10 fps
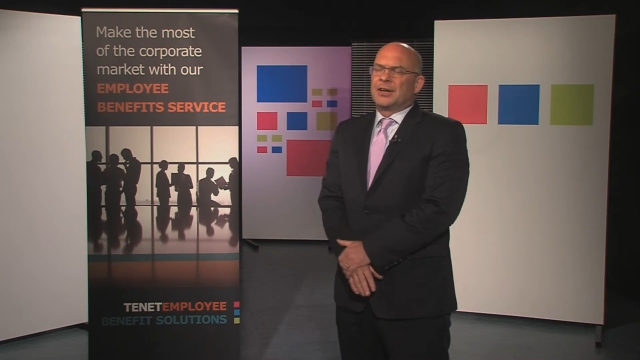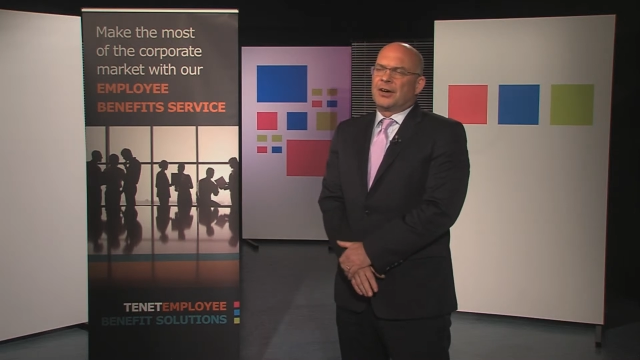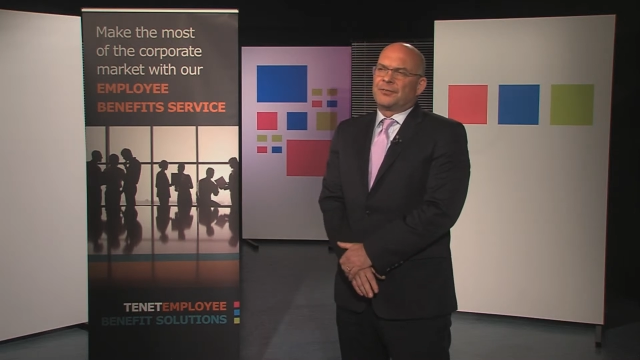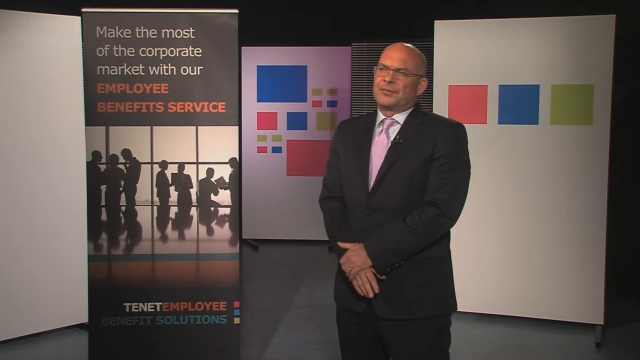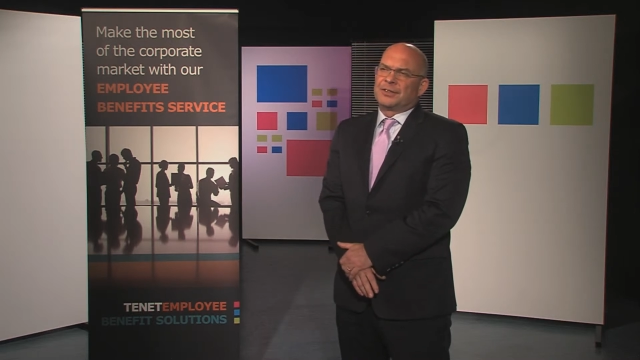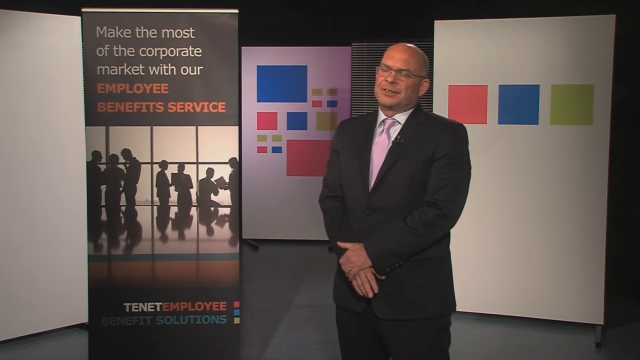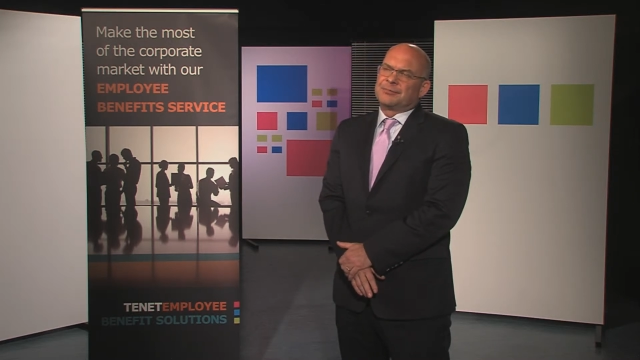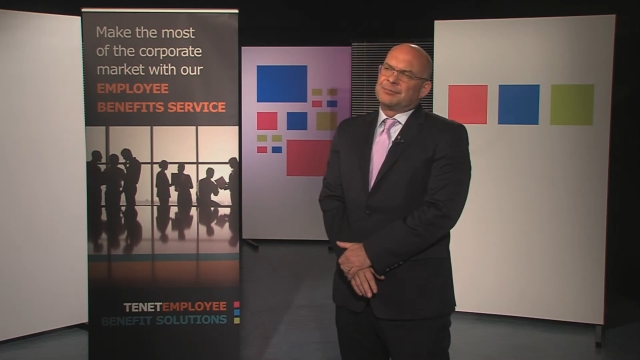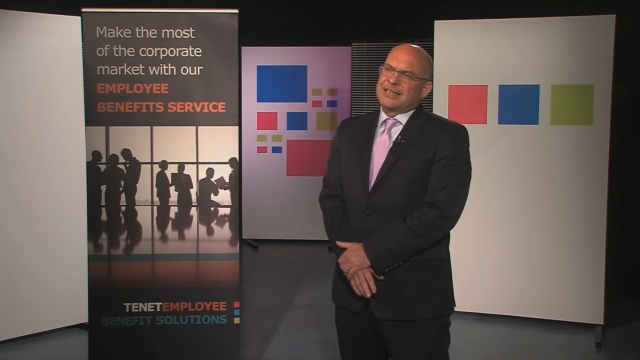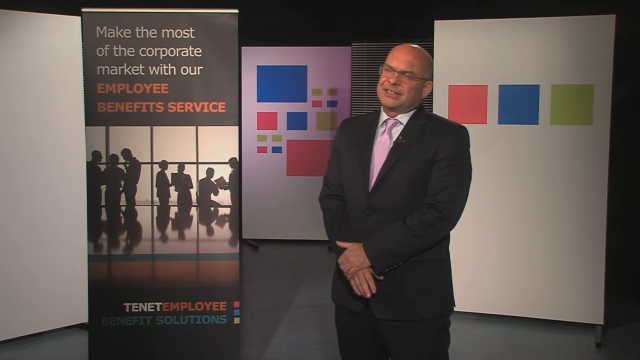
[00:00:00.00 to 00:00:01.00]
of the
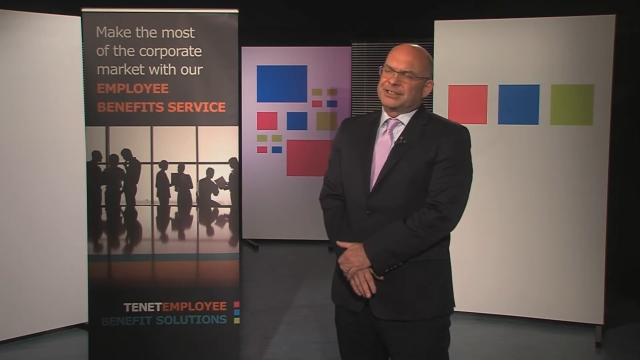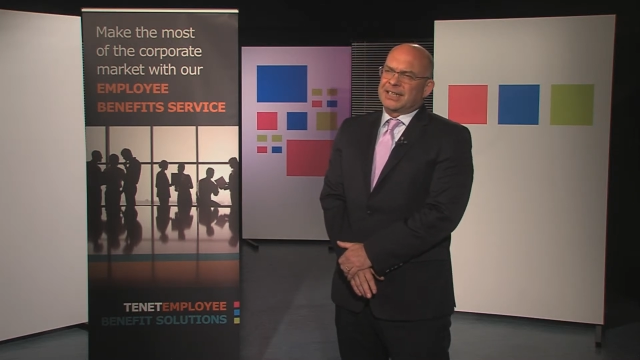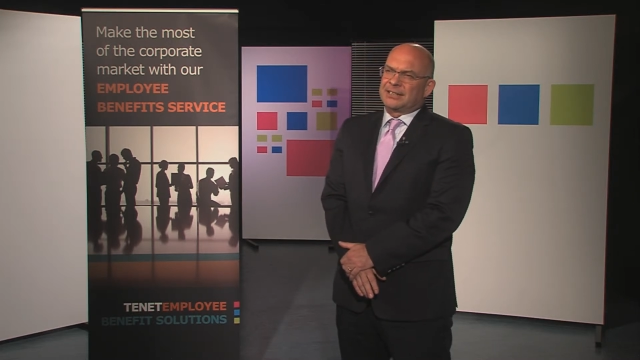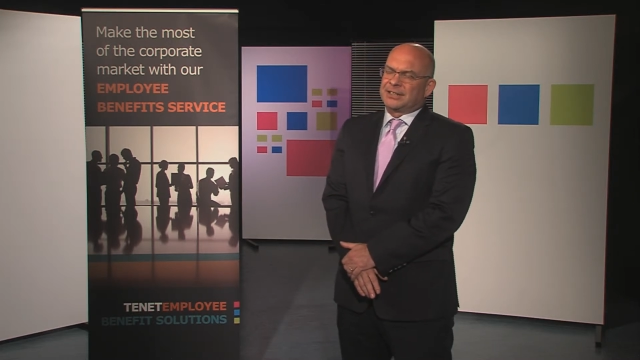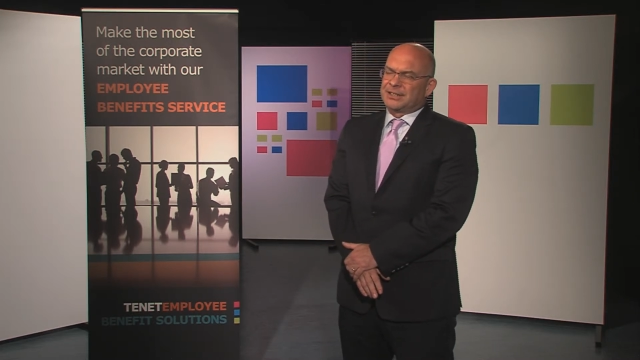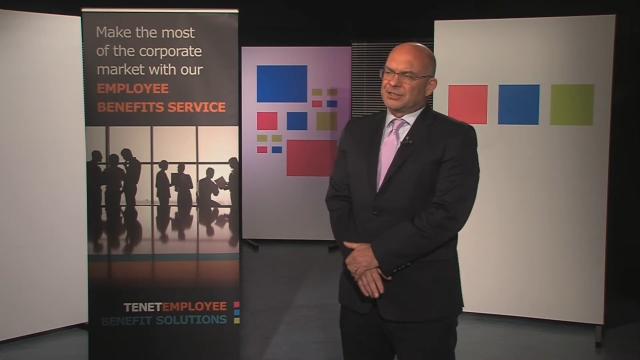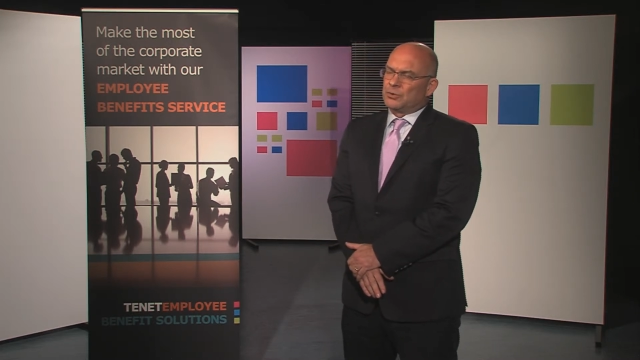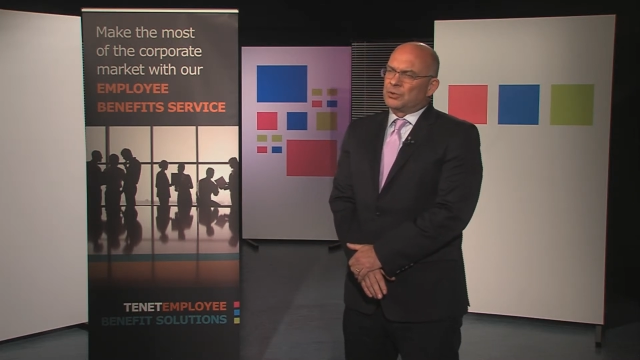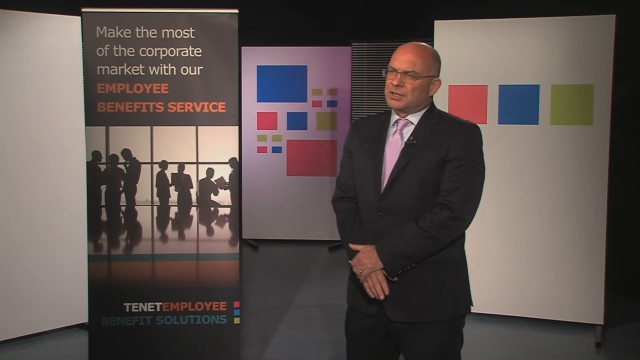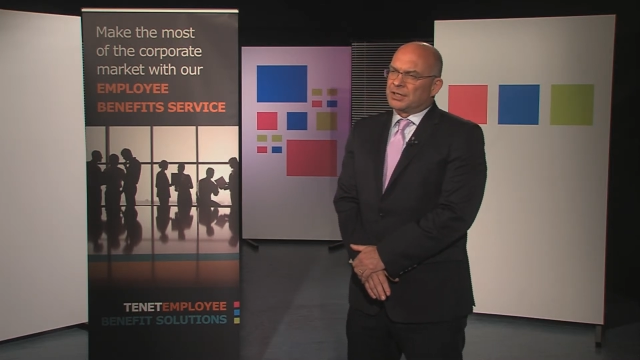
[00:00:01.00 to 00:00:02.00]
major challenges that
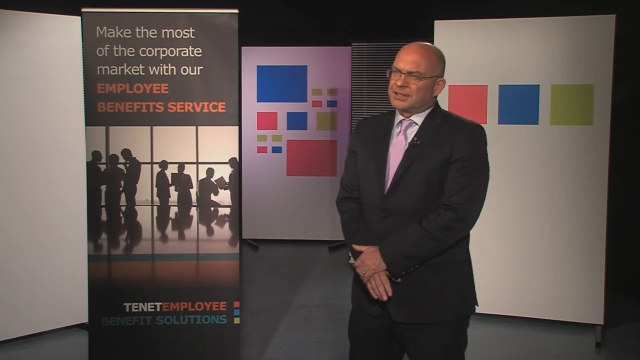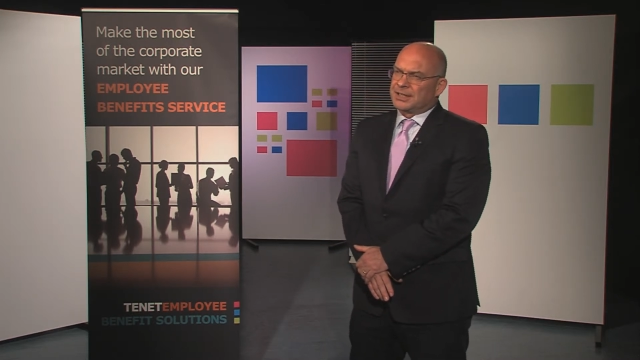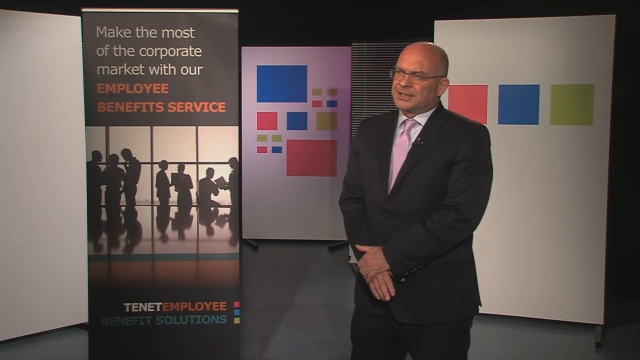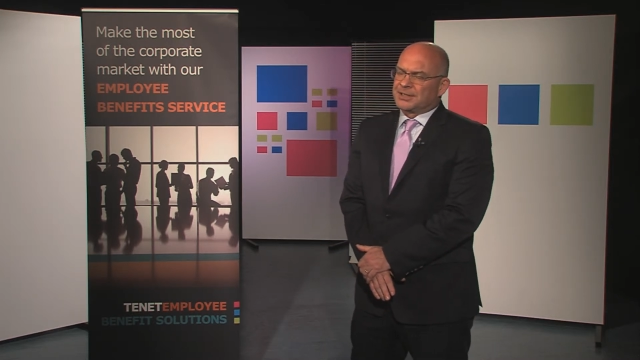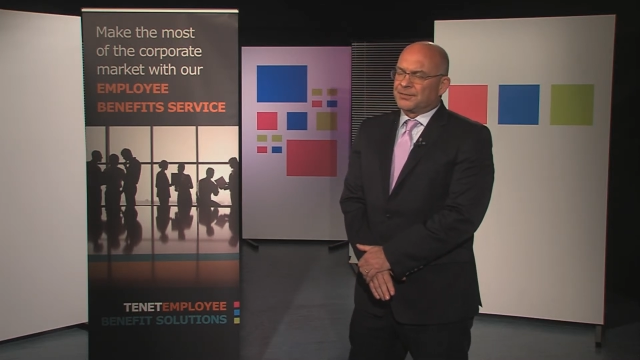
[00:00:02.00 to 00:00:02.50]
organisations